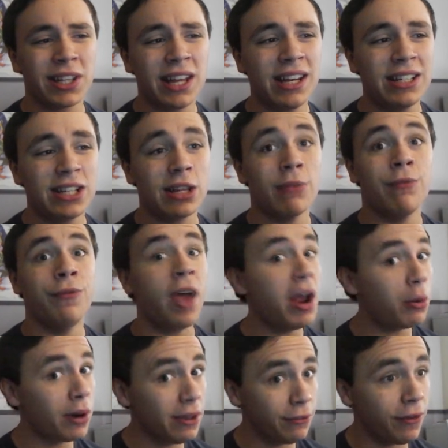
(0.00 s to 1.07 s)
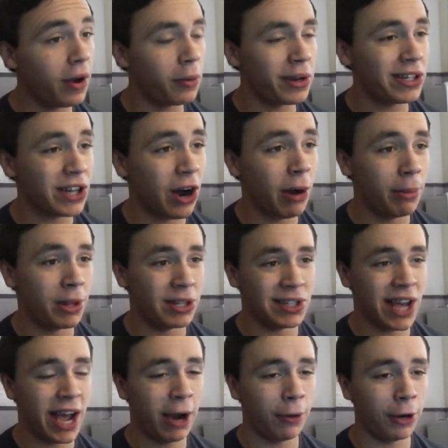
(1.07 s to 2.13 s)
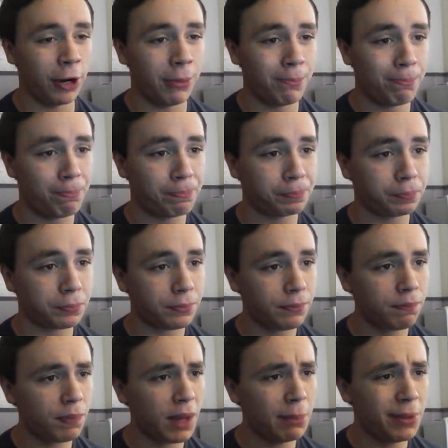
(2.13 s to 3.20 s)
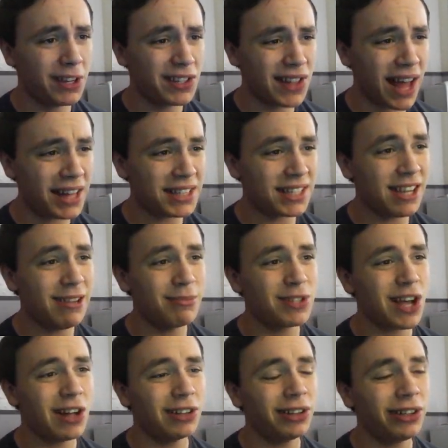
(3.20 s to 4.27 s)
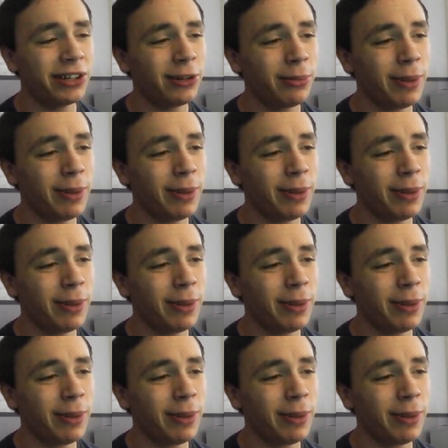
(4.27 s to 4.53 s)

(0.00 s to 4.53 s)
getting to the very, very top of the tower, because that seems a little